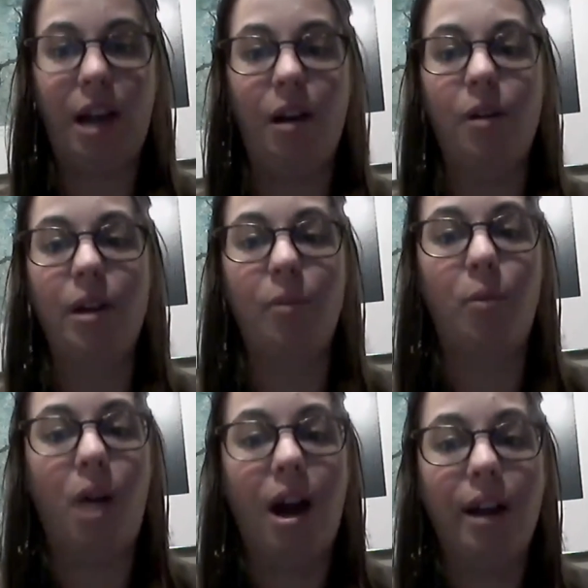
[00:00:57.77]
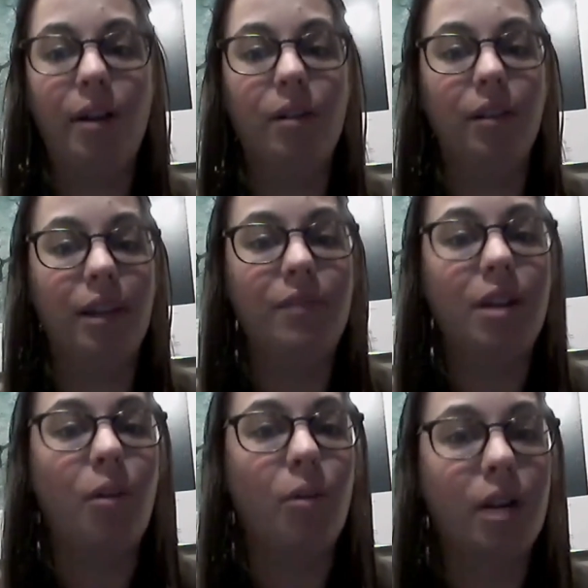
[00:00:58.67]
how and why
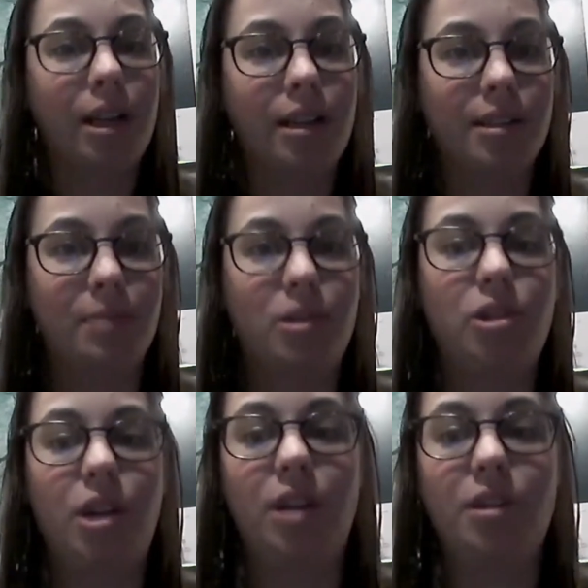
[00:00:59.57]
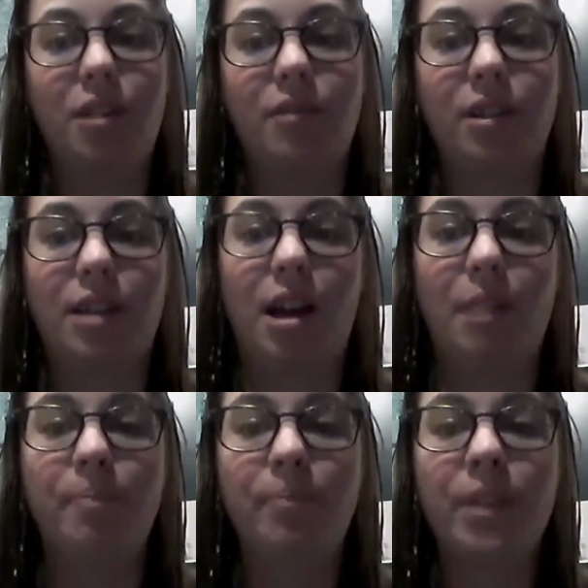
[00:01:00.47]
living organisms change over
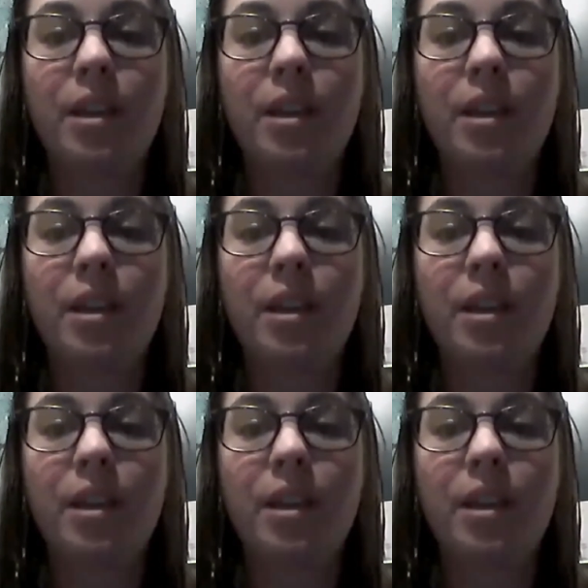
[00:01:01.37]
time,